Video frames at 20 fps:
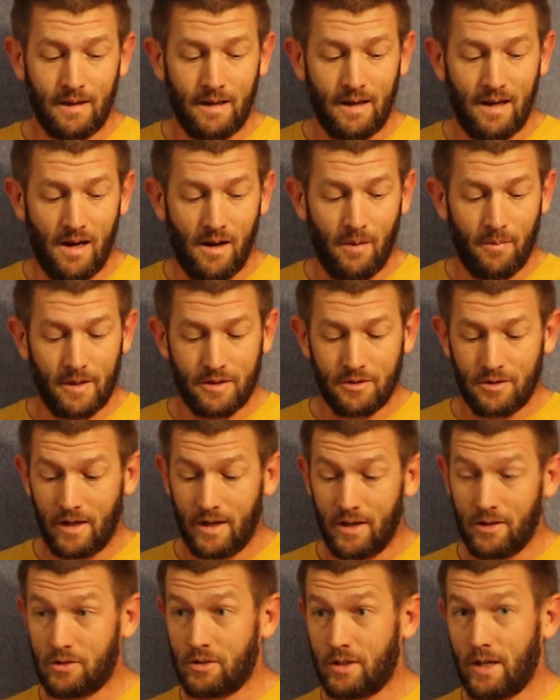That's kind
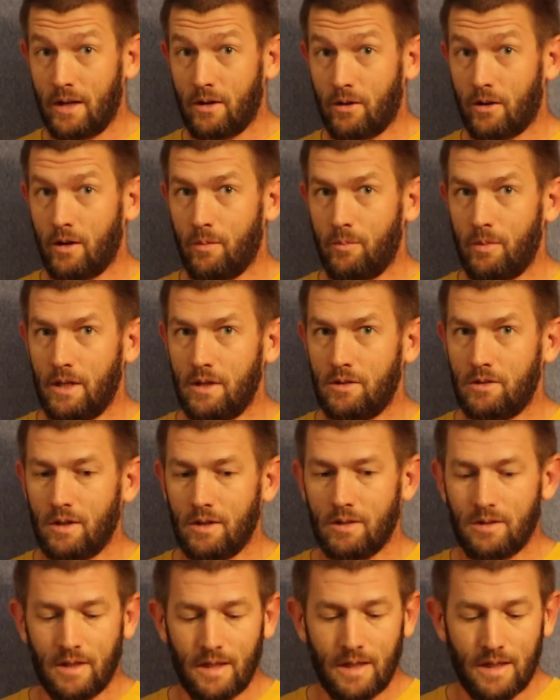of the standard on
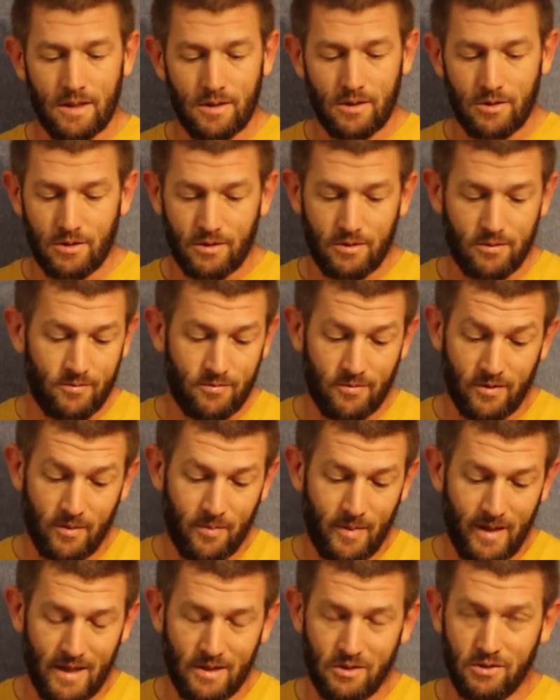PCCs for the
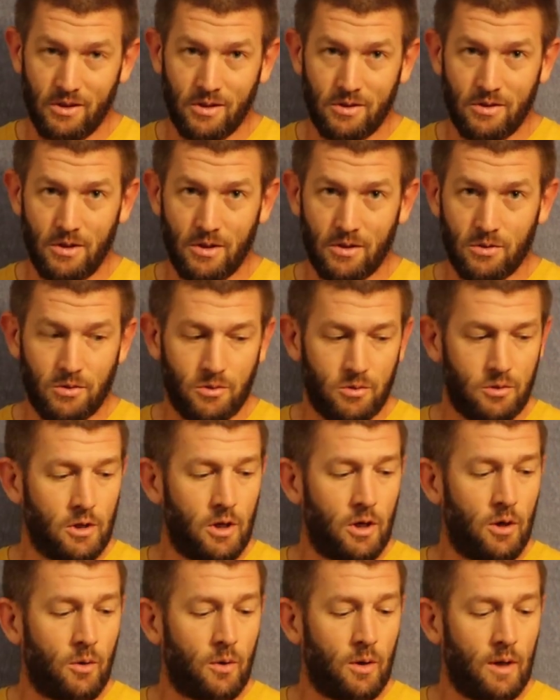past 6 years or
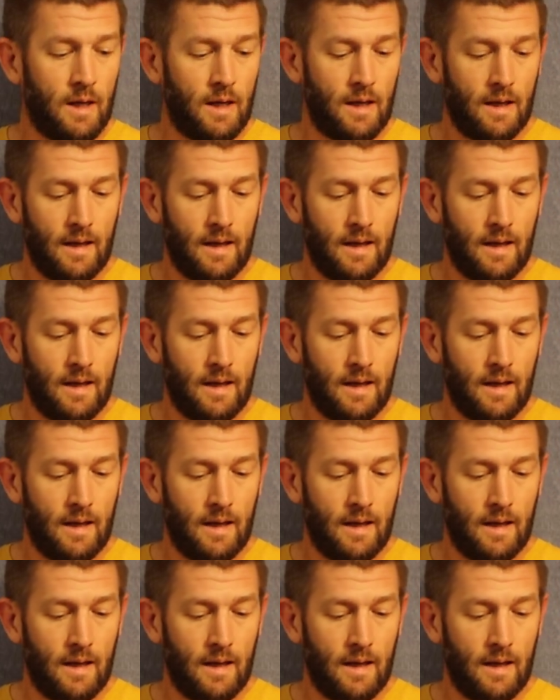so.